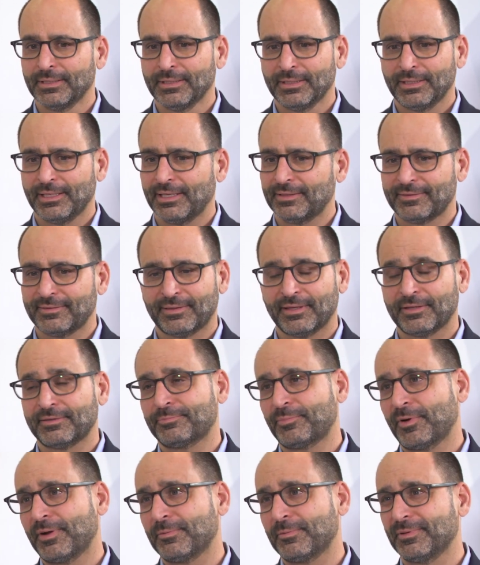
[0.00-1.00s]
That, that's
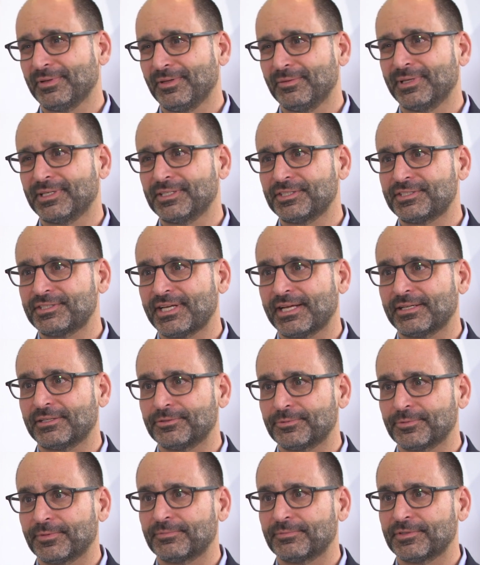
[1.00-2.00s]
probably the biggest challenge
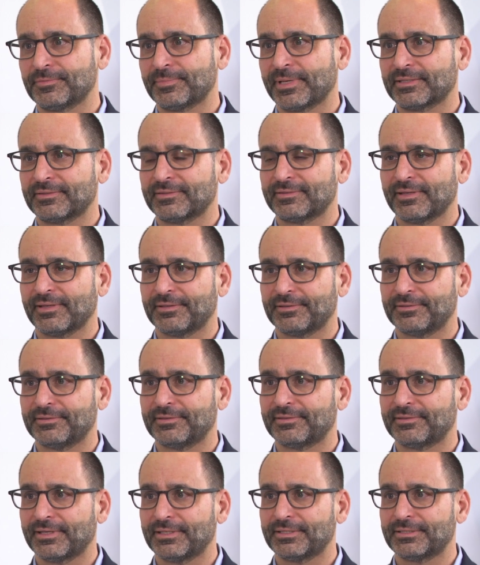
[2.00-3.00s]
with respect to
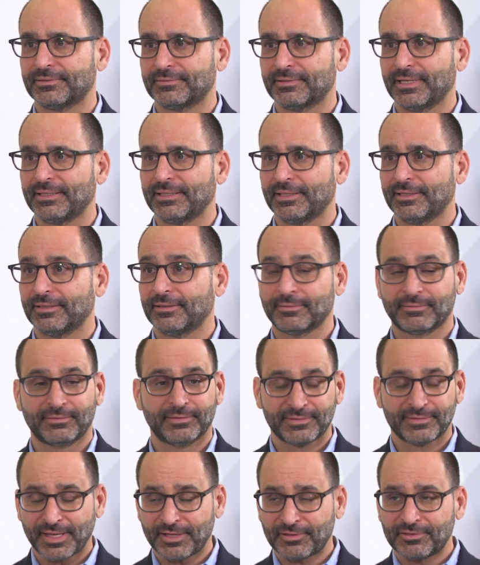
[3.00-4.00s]
standardization right now. The
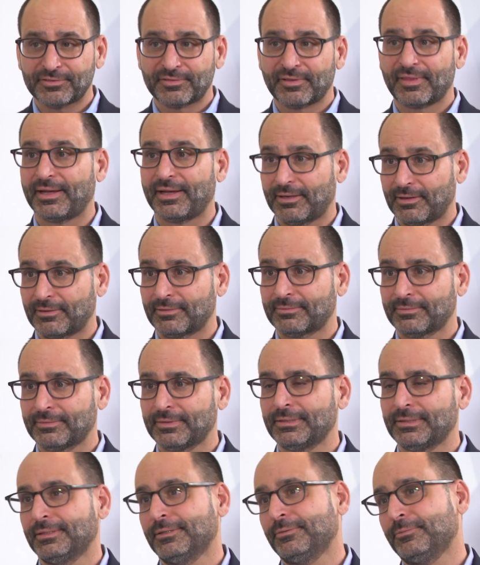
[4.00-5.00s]
standards are there.
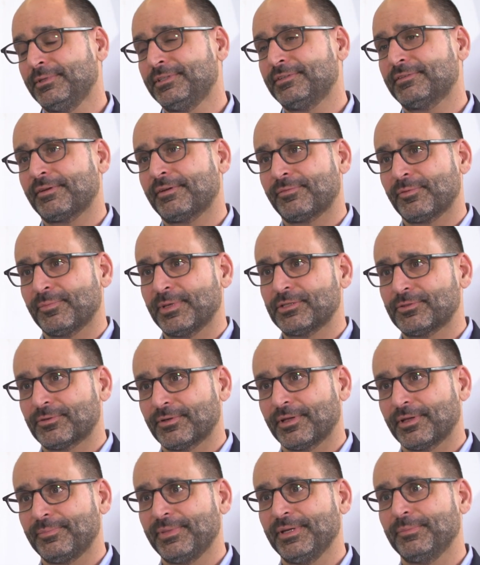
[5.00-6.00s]
We just have to make sure
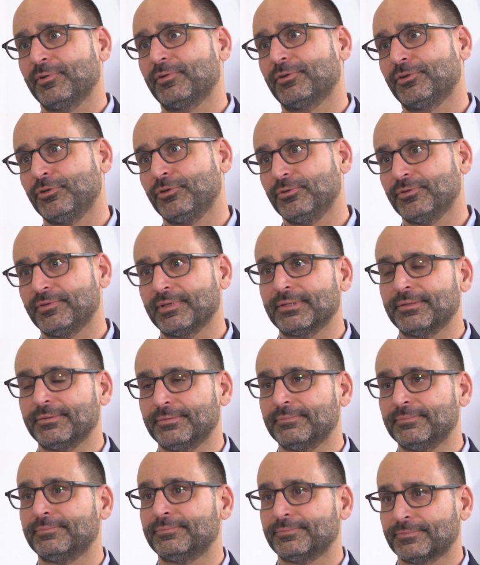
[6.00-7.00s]
that people are using
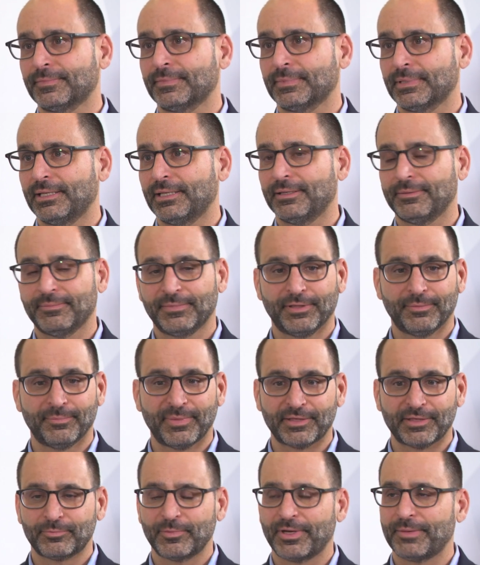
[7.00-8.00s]
them um, in the
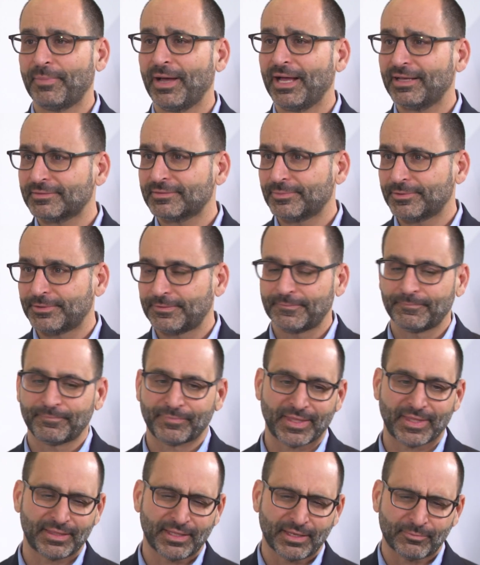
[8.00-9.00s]
best way possible,
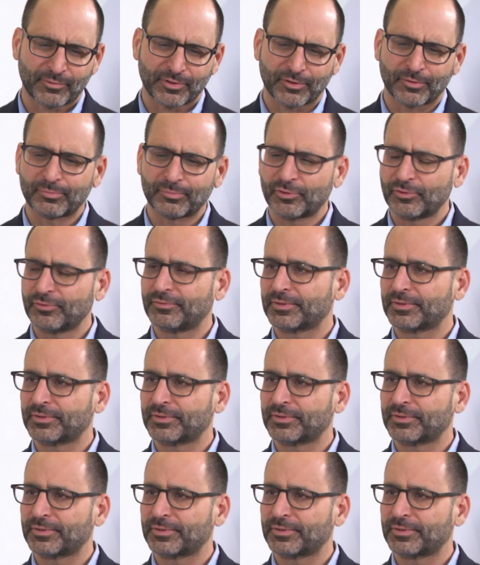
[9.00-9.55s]
and then we're improving